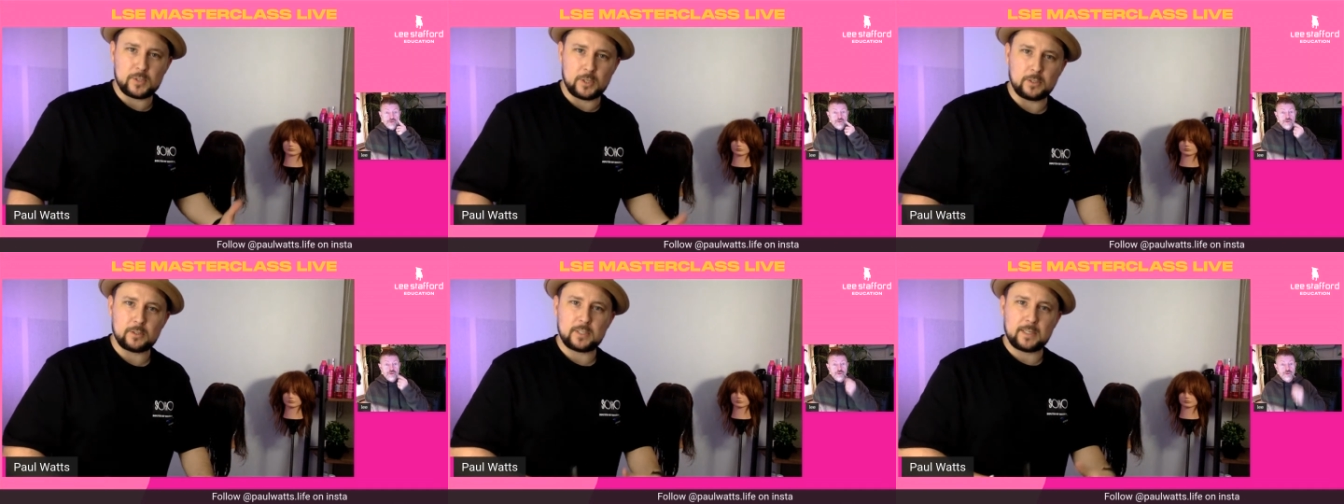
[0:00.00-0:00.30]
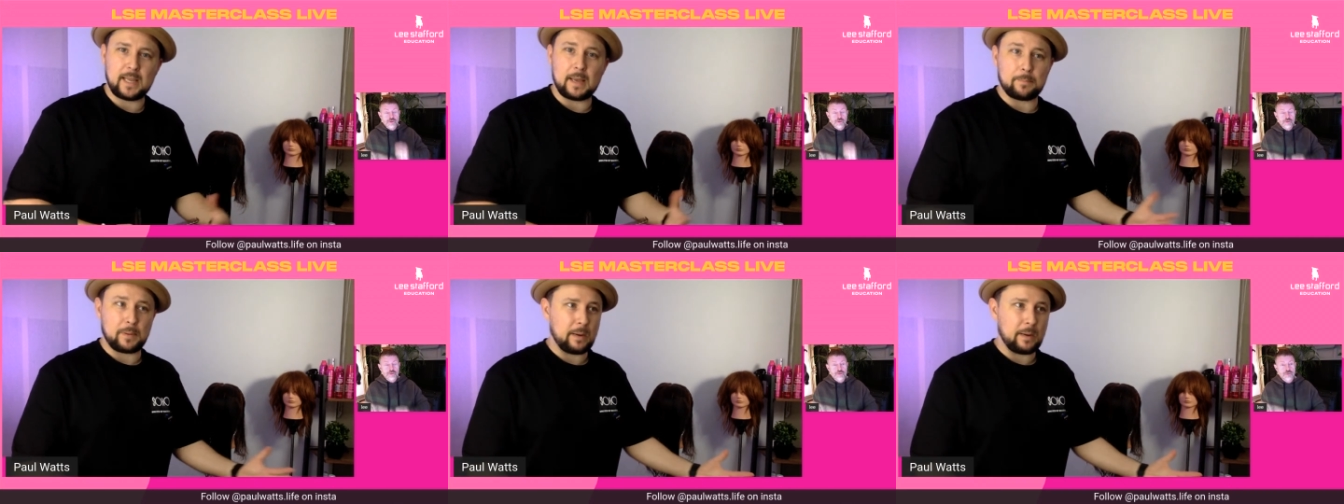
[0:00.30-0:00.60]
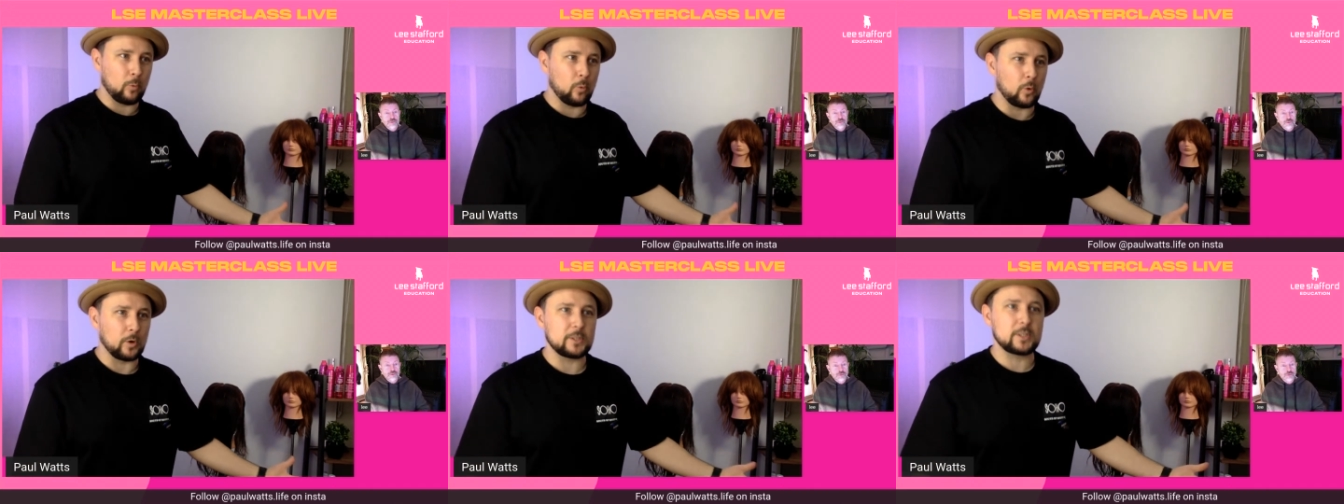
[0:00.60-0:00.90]
to get
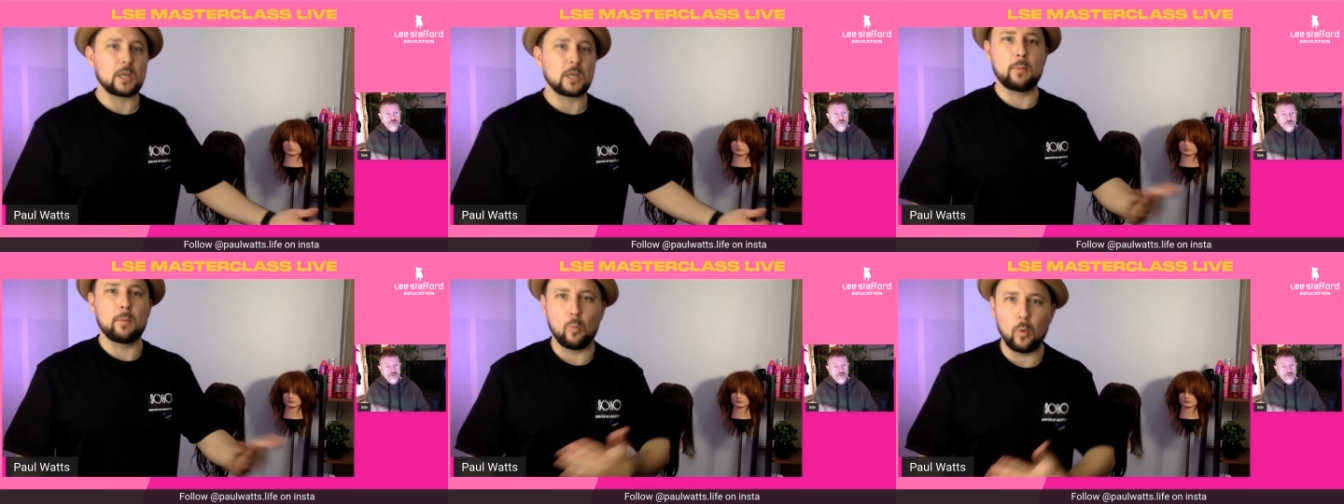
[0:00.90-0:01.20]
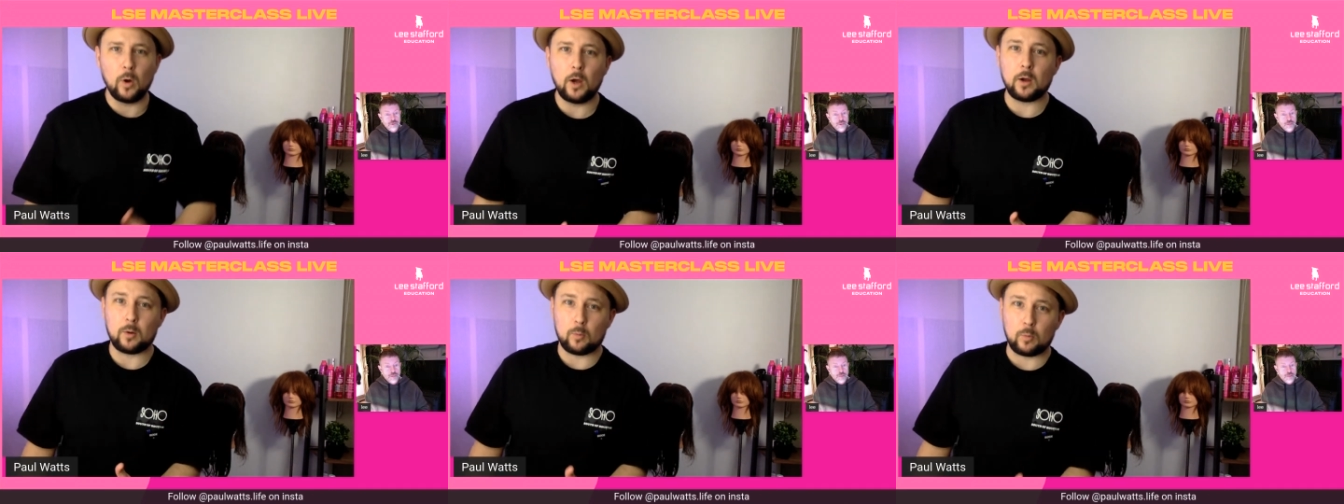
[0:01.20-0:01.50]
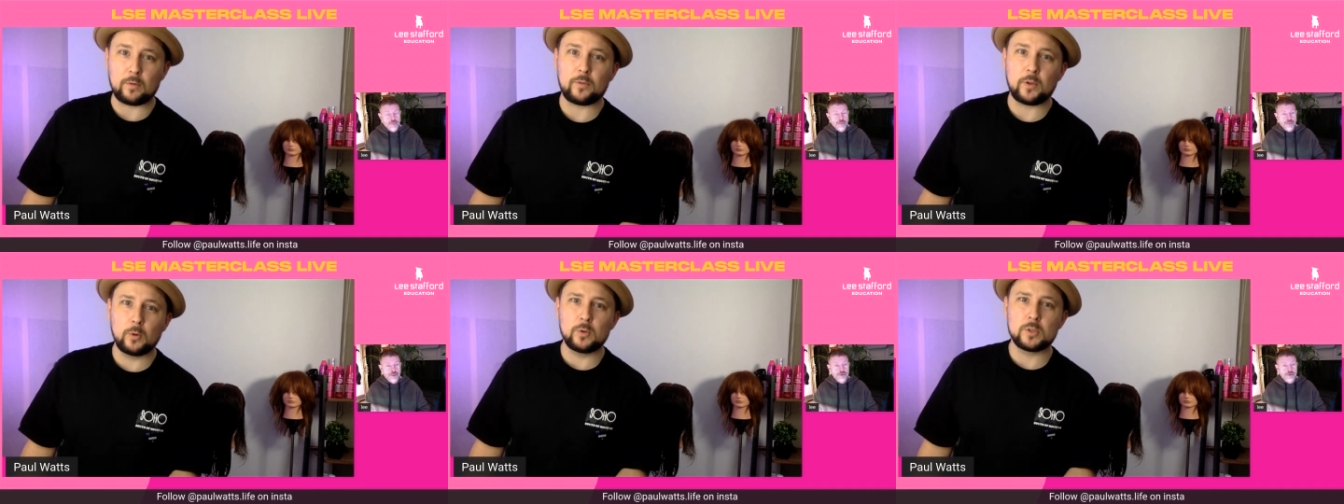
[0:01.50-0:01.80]
people wanting to come and work
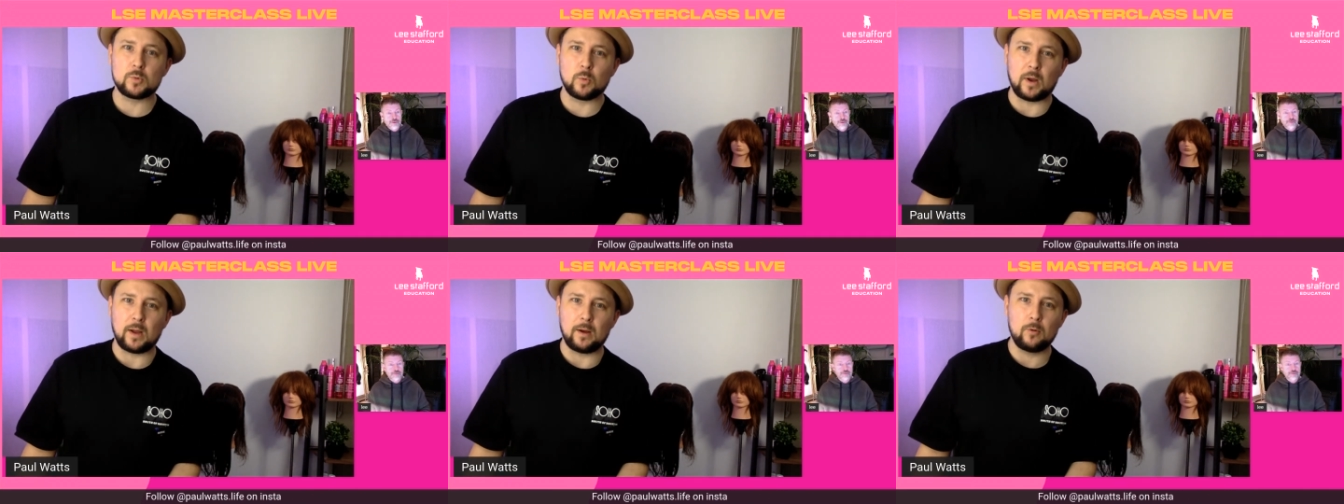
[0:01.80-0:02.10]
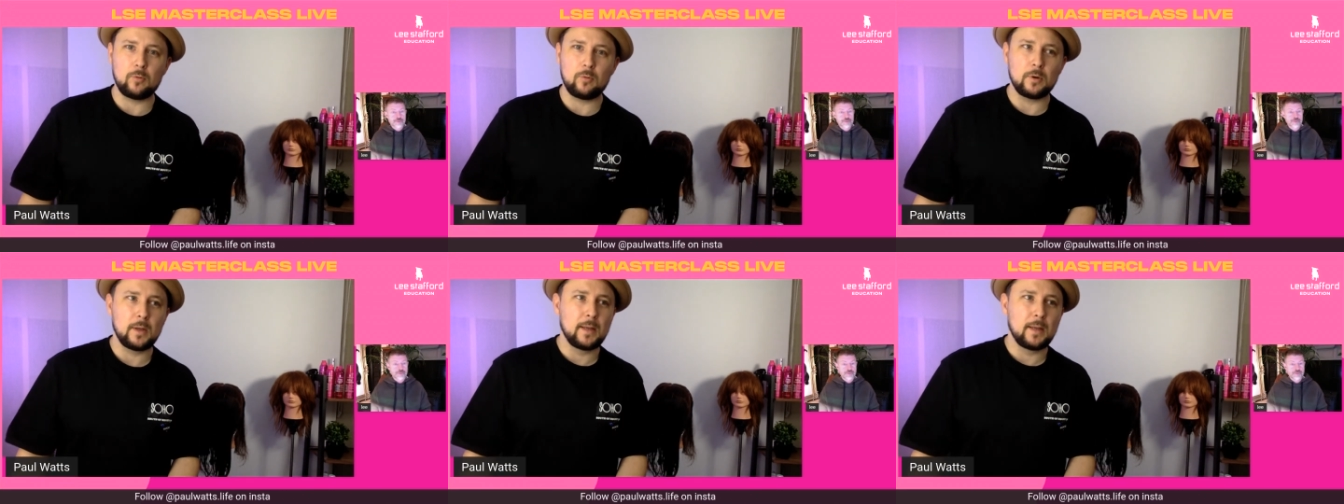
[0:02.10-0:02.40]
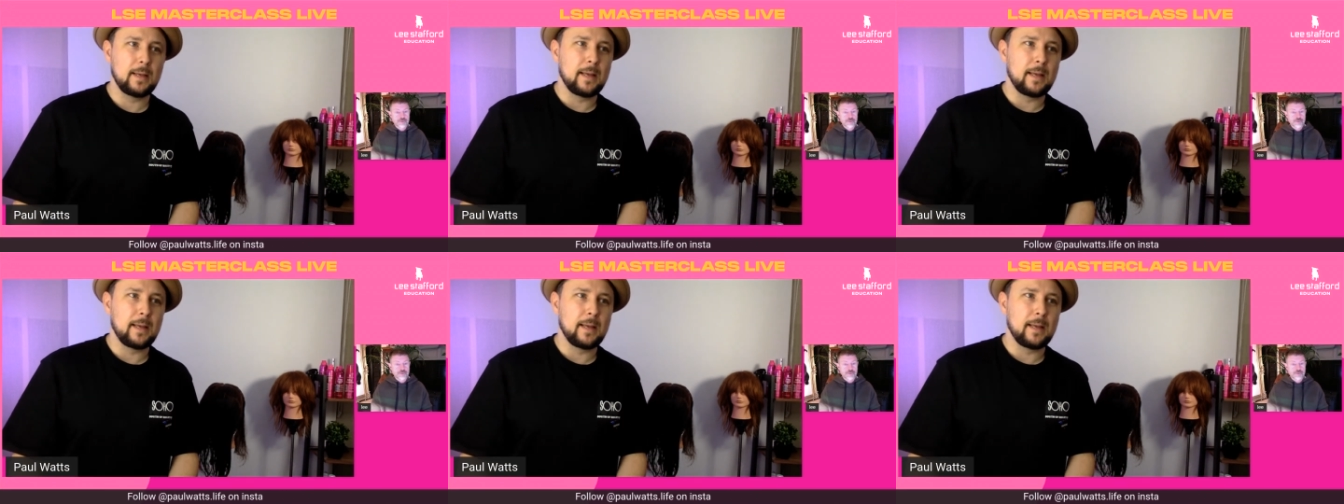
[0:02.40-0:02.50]
with you as well,